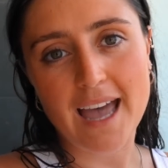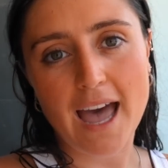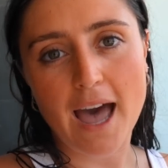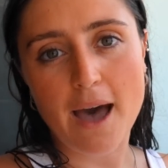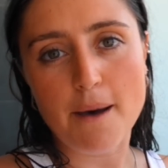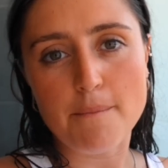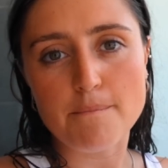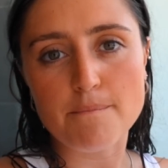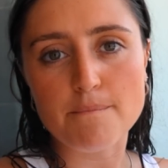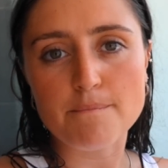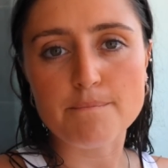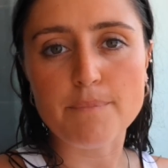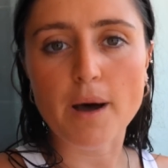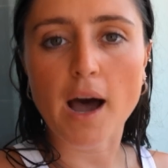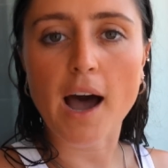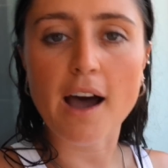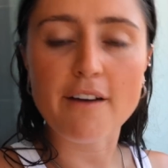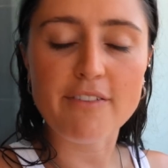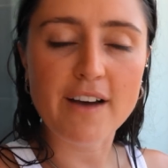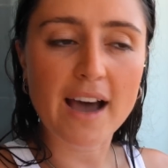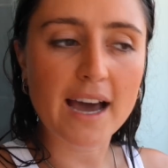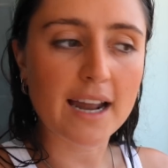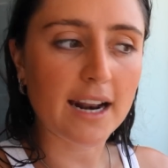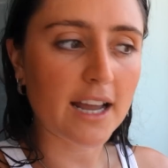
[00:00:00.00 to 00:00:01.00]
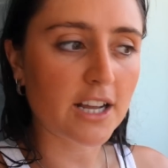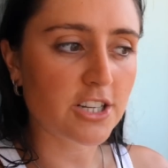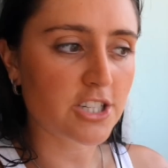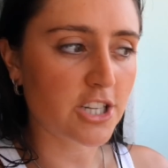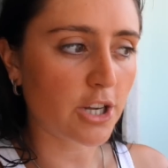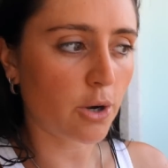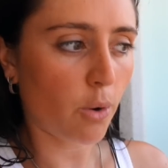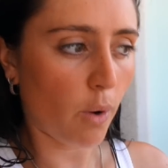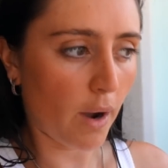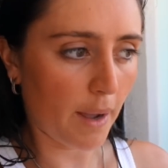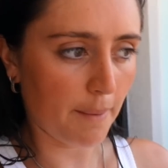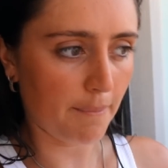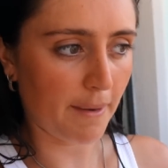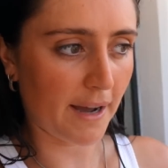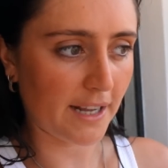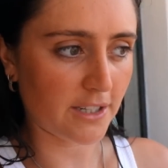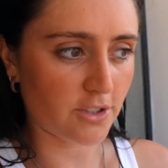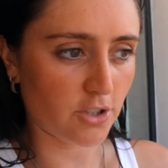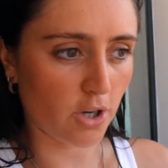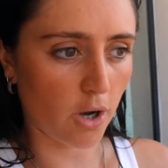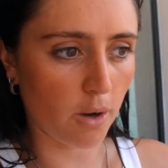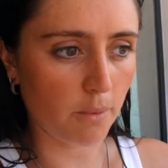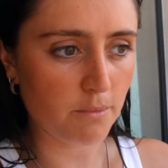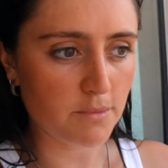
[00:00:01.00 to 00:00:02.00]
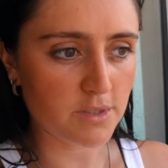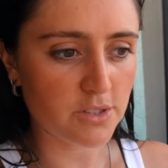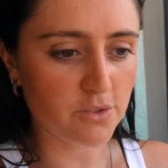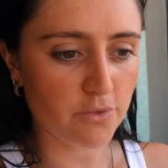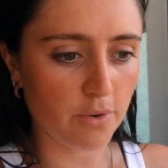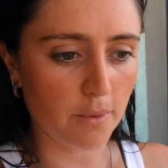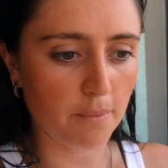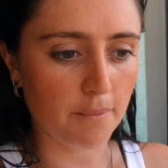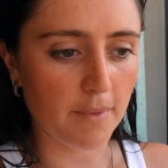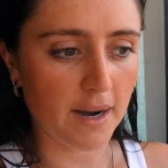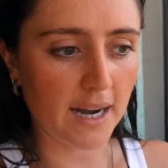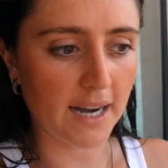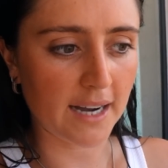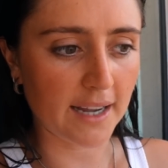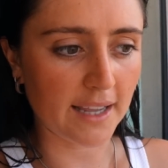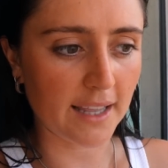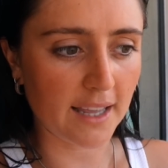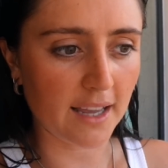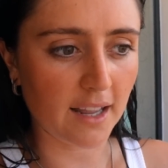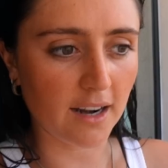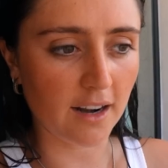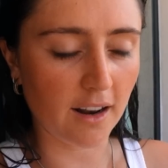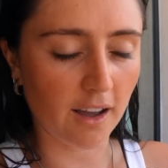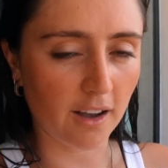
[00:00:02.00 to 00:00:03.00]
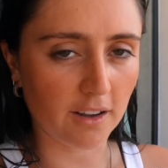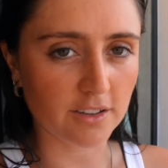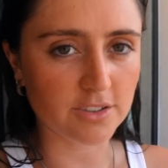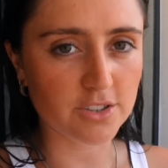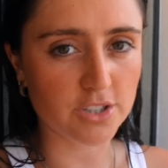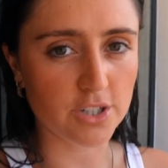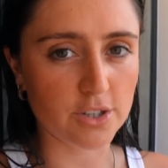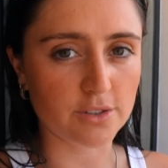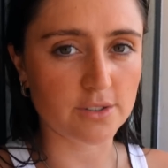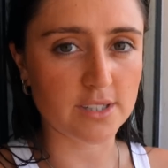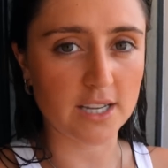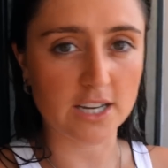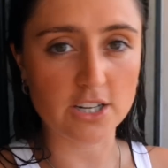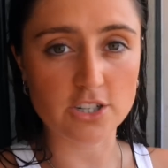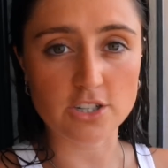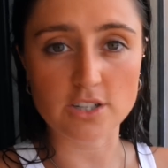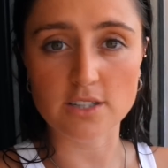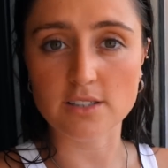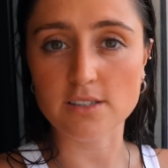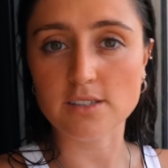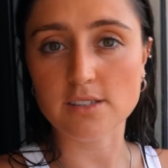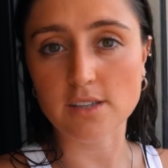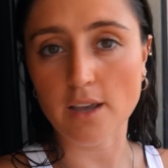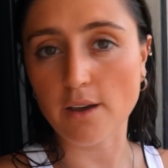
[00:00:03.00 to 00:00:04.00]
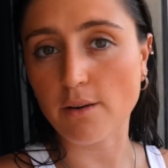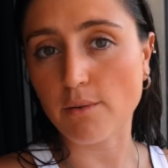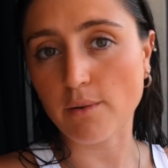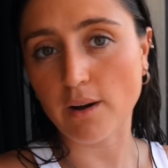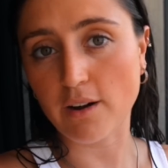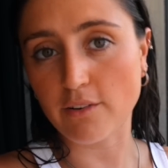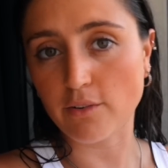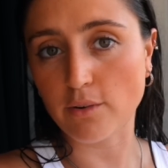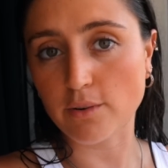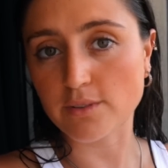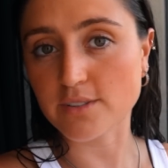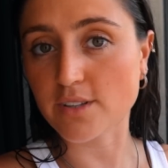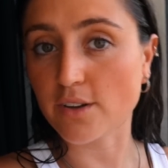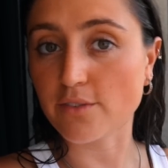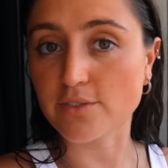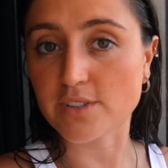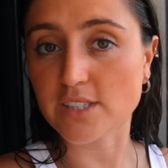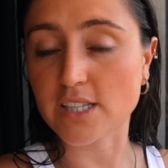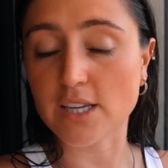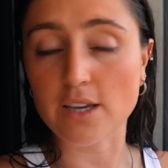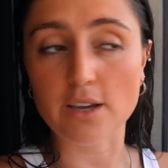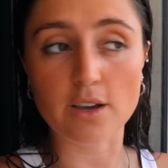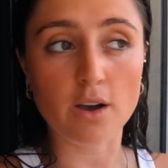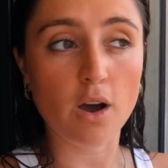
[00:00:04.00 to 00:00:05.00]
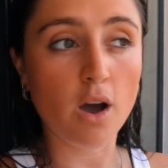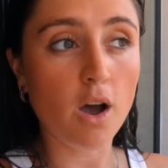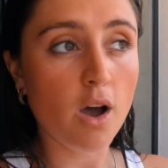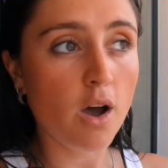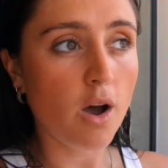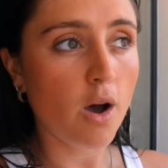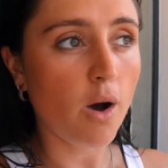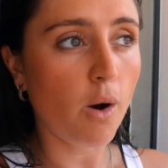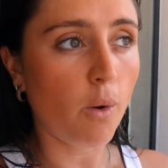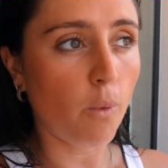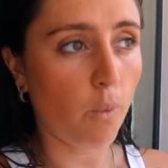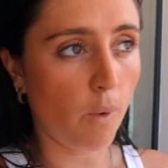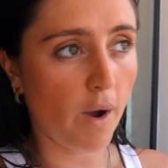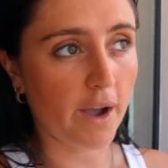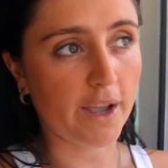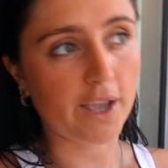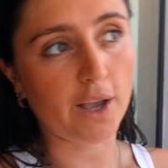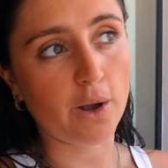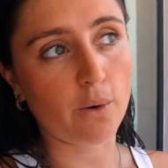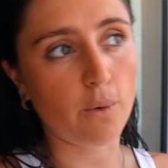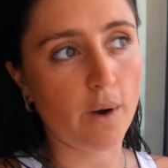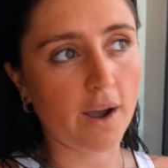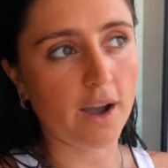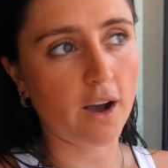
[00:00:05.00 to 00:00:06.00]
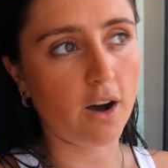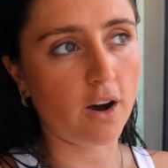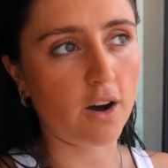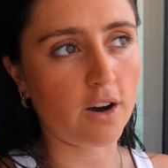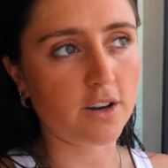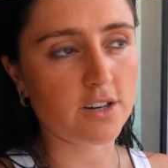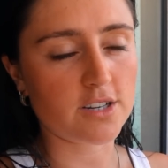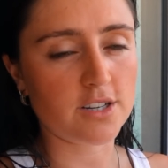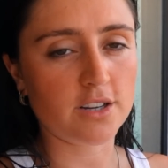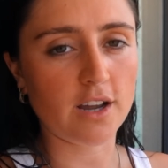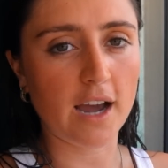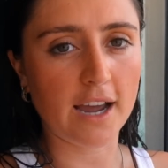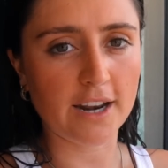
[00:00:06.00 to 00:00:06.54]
But I've had actually quite bad DOMS from my last two sessions. So I was obviously working quite hard.